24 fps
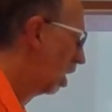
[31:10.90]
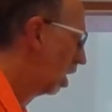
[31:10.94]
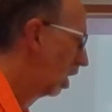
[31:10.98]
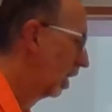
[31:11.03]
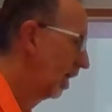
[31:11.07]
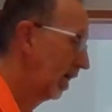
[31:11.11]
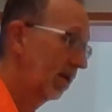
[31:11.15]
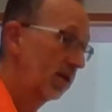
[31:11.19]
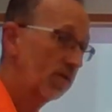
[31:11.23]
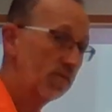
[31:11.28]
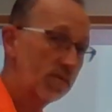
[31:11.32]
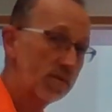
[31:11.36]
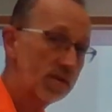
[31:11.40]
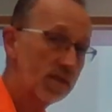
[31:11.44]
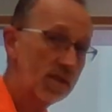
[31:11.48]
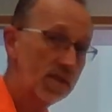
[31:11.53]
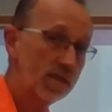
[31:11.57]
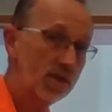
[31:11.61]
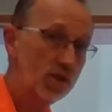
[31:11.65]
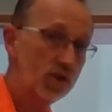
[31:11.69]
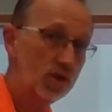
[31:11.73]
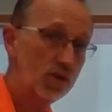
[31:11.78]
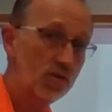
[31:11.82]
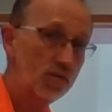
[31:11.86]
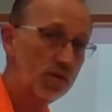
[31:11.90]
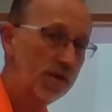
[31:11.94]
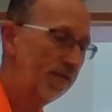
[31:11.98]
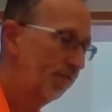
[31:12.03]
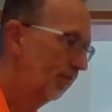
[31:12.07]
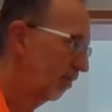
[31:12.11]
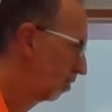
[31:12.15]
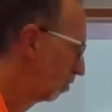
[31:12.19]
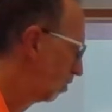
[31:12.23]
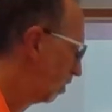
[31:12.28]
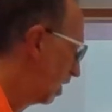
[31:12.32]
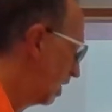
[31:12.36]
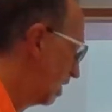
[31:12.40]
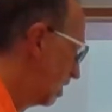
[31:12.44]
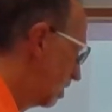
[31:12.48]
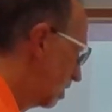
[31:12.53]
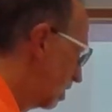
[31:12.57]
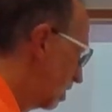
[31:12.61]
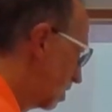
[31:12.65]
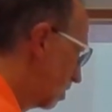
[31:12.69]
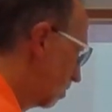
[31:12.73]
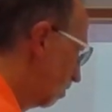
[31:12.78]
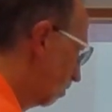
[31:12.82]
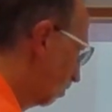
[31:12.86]
in 2 different
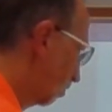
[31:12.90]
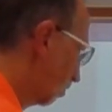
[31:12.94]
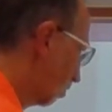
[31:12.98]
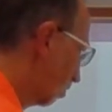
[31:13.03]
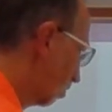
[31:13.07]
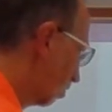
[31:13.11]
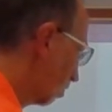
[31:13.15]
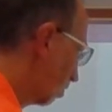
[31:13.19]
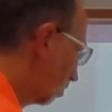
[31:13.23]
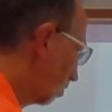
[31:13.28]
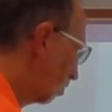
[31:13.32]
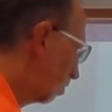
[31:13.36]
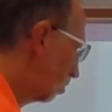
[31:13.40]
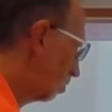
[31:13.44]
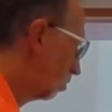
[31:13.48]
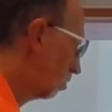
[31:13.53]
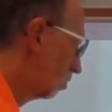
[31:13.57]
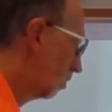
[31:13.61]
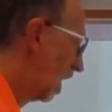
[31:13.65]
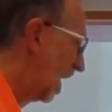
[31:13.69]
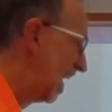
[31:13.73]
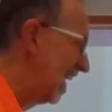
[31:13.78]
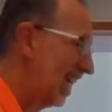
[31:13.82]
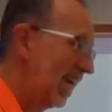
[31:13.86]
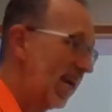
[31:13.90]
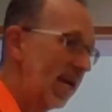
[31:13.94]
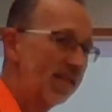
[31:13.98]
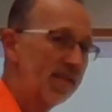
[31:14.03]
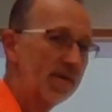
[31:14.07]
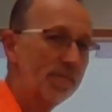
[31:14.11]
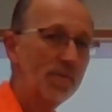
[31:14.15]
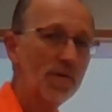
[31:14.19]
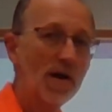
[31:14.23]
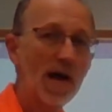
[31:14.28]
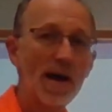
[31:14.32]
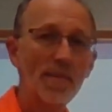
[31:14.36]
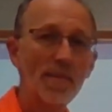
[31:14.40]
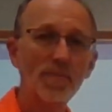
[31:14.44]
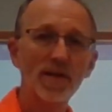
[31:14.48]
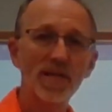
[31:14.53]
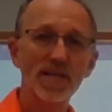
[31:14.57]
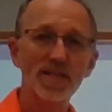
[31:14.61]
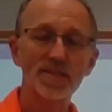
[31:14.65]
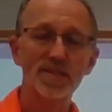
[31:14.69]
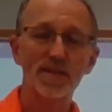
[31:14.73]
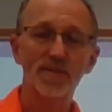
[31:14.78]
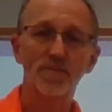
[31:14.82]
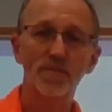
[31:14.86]
places. And again, the
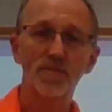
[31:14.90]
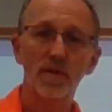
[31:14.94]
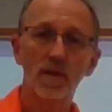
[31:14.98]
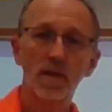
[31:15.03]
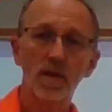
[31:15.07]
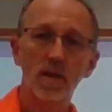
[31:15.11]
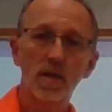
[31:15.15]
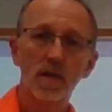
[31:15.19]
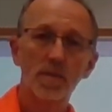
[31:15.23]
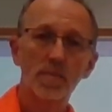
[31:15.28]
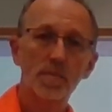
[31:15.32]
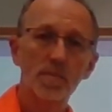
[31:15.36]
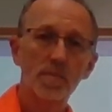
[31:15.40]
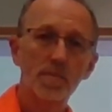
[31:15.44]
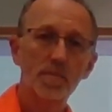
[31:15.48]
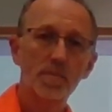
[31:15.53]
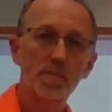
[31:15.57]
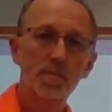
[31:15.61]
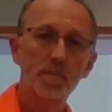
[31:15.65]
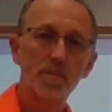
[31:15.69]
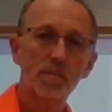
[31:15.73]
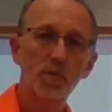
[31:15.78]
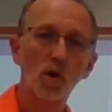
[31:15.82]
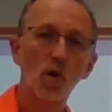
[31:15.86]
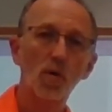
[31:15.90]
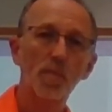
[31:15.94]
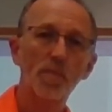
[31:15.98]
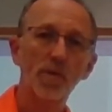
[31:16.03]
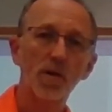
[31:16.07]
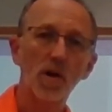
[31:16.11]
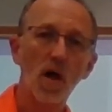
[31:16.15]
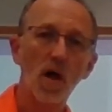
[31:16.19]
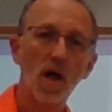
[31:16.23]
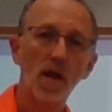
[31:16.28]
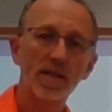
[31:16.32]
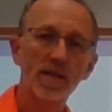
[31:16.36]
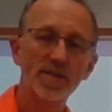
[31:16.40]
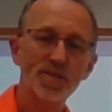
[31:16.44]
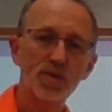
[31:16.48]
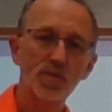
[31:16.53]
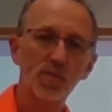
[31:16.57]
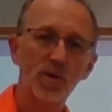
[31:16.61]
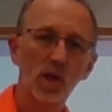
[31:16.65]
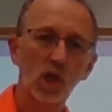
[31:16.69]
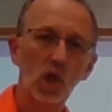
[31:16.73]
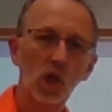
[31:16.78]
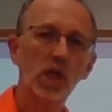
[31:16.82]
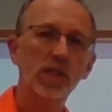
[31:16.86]
properties of propanol, as you
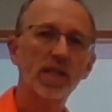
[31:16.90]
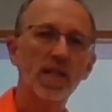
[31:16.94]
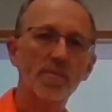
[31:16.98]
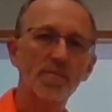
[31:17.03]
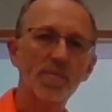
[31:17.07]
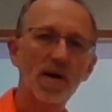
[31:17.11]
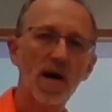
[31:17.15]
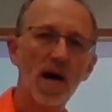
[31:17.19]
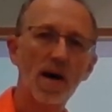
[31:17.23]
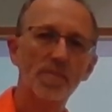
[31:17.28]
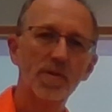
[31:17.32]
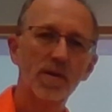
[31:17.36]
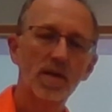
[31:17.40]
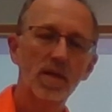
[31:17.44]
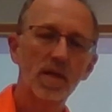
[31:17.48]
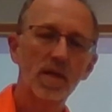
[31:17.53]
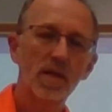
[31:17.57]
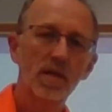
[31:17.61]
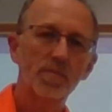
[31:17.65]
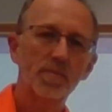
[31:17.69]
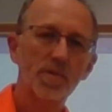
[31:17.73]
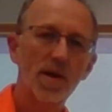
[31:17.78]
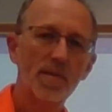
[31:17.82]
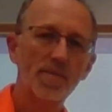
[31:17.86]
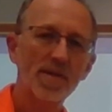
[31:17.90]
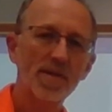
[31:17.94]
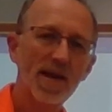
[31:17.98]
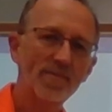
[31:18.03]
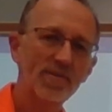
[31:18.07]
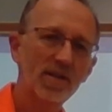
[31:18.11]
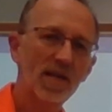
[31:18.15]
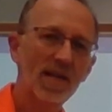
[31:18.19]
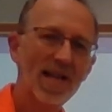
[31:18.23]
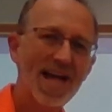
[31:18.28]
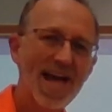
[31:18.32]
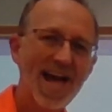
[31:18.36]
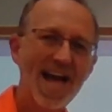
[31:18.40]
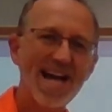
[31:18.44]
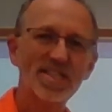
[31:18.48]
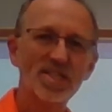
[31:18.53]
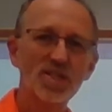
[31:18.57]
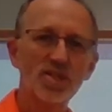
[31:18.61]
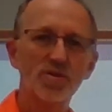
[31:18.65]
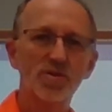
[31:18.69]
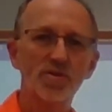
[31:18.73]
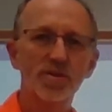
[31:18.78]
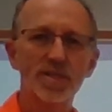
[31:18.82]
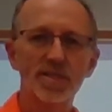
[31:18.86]
would look them up, probably have a little
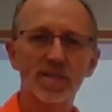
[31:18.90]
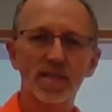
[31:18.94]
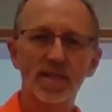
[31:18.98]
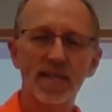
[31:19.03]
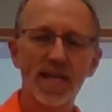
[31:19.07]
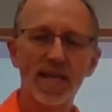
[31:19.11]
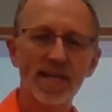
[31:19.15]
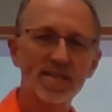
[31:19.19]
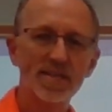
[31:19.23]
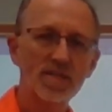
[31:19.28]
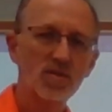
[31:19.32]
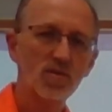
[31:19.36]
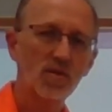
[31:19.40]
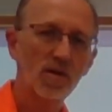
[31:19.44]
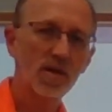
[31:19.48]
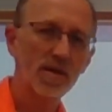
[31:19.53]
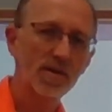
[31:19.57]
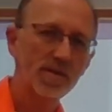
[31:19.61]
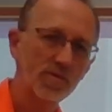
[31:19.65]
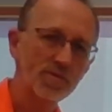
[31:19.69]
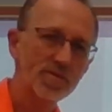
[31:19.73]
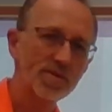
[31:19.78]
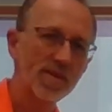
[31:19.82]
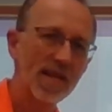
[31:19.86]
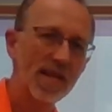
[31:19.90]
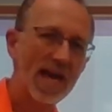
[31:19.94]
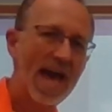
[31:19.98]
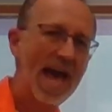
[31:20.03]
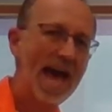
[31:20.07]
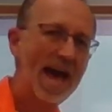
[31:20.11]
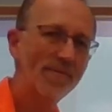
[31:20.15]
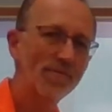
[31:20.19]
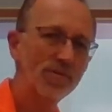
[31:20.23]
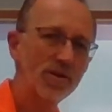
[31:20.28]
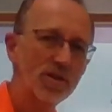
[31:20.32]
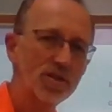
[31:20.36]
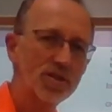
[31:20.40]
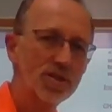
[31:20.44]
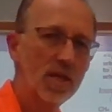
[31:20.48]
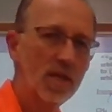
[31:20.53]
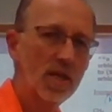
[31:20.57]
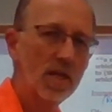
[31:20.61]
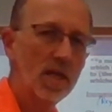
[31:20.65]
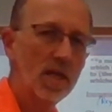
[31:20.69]
asterisk next to it. Those are the average